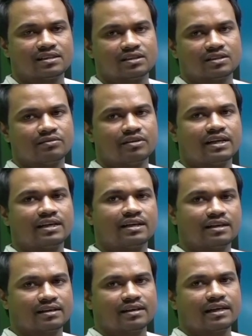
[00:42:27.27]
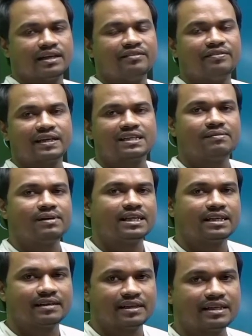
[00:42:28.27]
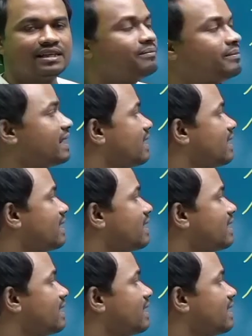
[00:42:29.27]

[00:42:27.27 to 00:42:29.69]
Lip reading: where effectively ED may